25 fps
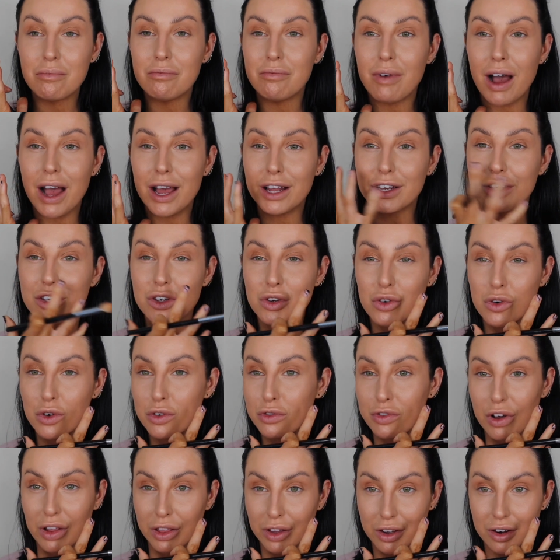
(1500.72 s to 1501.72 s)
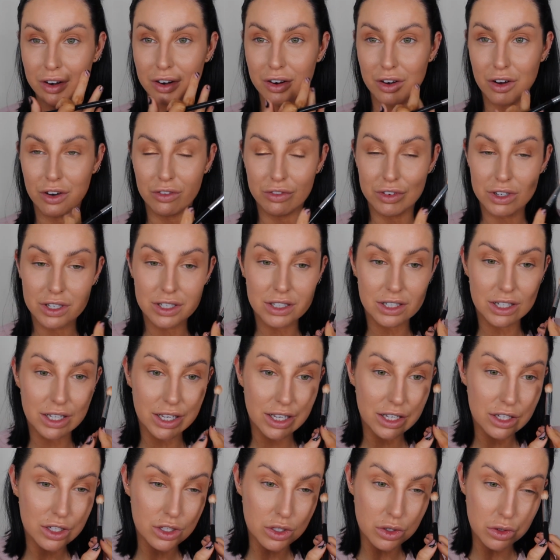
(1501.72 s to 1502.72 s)
I had no filler,
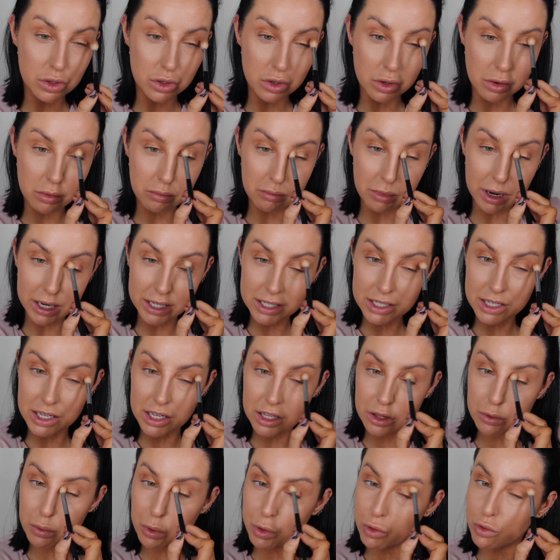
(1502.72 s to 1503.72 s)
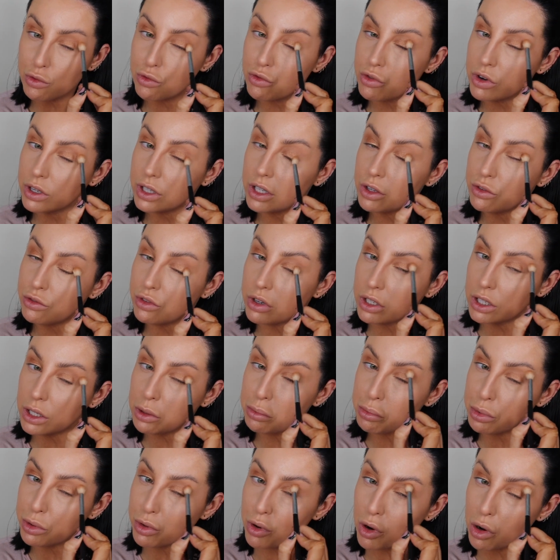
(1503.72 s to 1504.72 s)
obviously, so my teeth were really,
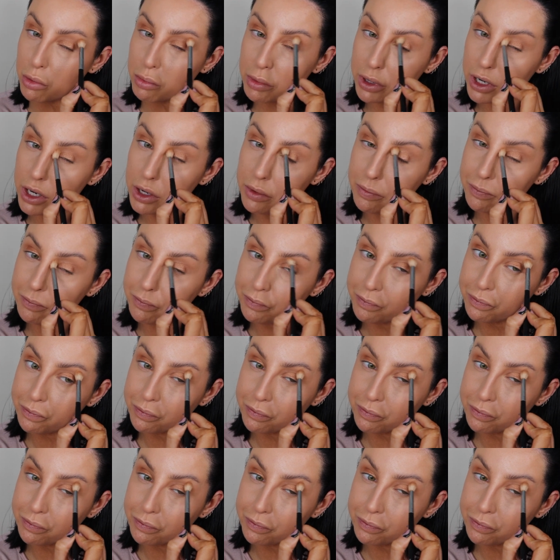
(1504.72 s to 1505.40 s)
really prominent